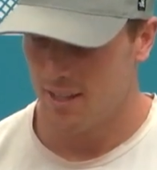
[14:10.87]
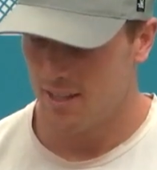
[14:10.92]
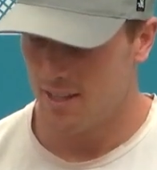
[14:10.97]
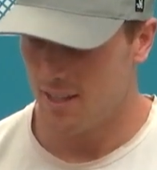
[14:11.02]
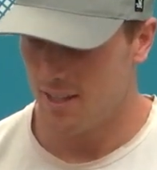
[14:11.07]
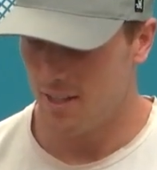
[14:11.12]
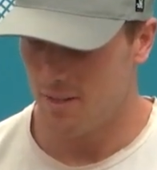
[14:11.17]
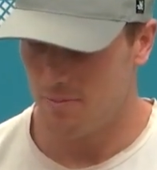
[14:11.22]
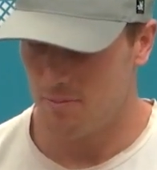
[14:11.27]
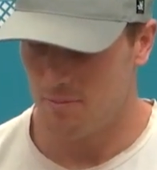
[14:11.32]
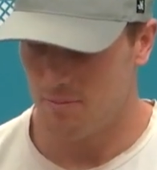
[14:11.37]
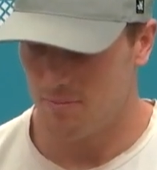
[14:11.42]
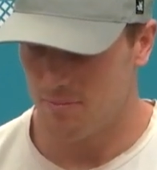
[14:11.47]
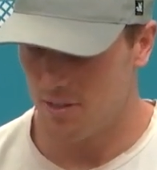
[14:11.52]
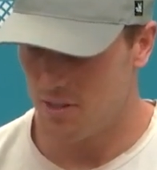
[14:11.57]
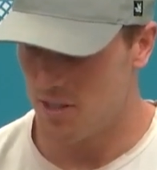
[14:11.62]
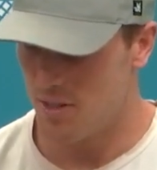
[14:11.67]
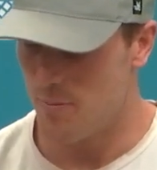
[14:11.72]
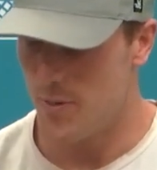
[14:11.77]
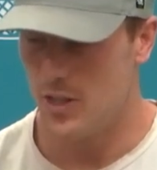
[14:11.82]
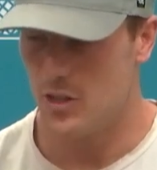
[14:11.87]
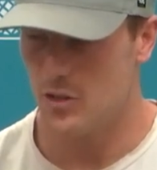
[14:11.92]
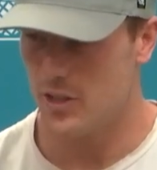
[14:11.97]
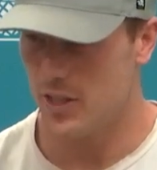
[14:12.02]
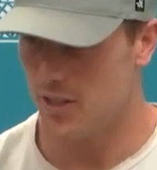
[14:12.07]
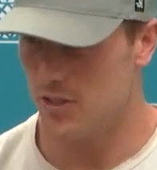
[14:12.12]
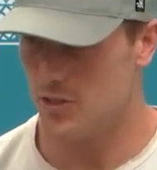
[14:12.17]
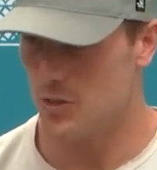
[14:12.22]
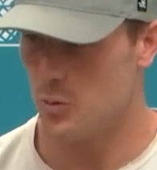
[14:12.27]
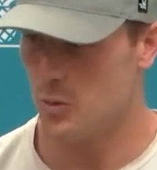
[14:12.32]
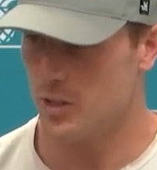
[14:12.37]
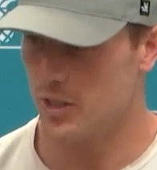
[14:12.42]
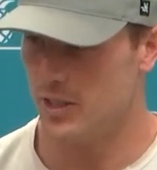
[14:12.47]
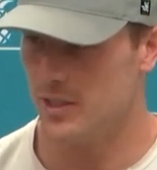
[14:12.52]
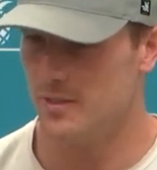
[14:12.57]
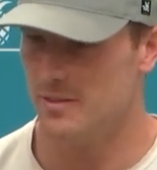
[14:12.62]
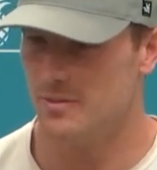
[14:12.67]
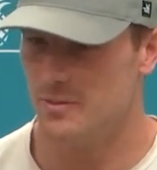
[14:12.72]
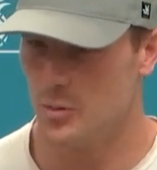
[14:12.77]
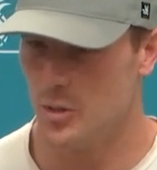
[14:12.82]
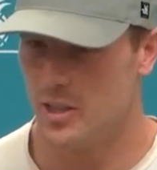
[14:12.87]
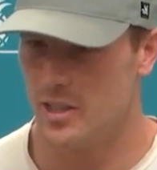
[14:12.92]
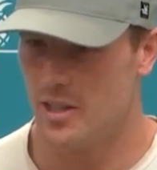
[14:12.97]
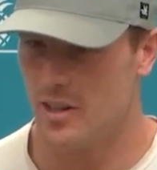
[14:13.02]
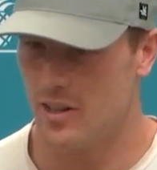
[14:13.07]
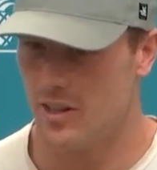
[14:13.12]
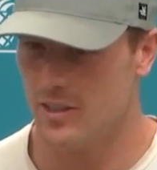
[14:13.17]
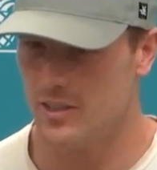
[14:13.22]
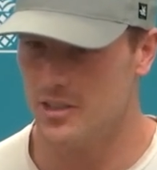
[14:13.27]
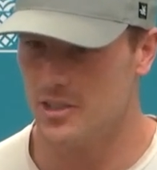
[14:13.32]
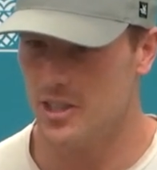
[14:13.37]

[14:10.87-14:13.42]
and the administrators are working really hard.